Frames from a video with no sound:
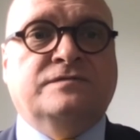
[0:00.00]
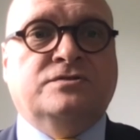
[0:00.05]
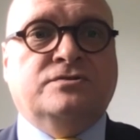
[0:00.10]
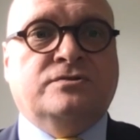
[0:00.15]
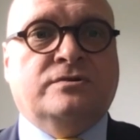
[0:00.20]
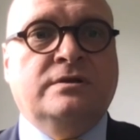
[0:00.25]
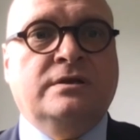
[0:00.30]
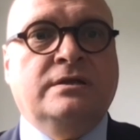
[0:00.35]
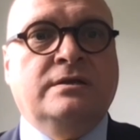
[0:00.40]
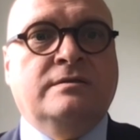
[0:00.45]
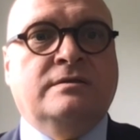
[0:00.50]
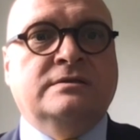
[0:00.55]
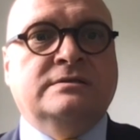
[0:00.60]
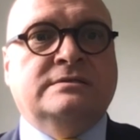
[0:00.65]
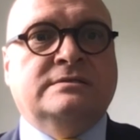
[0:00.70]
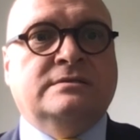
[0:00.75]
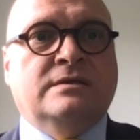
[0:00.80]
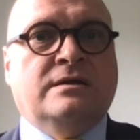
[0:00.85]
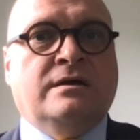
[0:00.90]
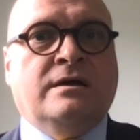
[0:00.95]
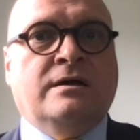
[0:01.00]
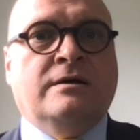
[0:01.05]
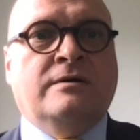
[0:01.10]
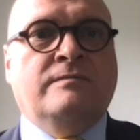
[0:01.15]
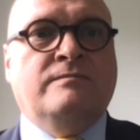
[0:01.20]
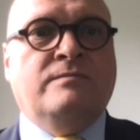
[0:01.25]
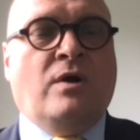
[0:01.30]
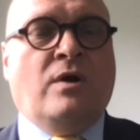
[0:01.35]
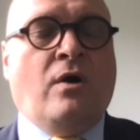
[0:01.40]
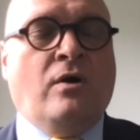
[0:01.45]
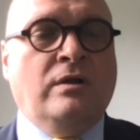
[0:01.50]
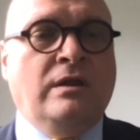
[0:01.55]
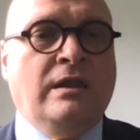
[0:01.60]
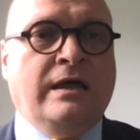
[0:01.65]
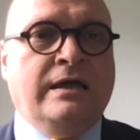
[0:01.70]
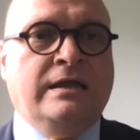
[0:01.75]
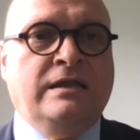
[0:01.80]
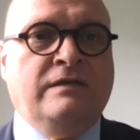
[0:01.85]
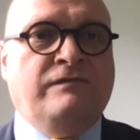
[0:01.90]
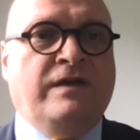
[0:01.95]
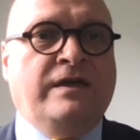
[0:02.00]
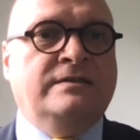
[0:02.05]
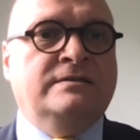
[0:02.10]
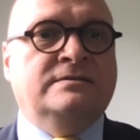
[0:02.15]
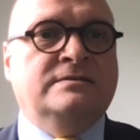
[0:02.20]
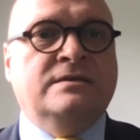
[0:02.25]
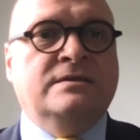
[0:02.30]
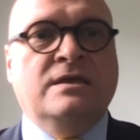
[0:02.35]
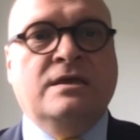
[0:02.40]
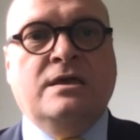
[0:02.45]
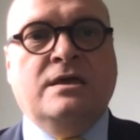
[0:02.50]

for joining this online event.